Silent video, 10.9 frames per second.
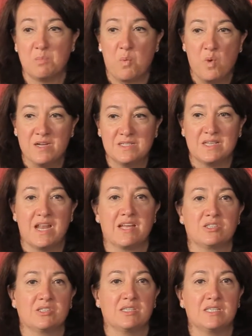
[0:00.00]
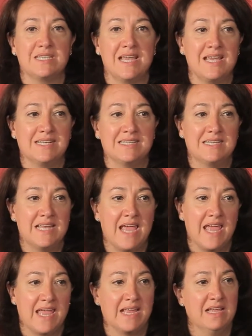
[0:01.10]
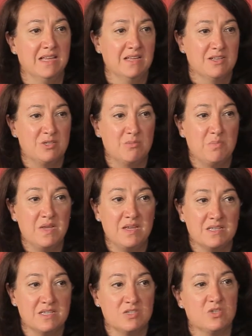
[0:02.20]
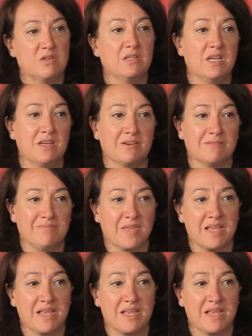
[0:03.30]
but what does it actually take today to be a digital leader?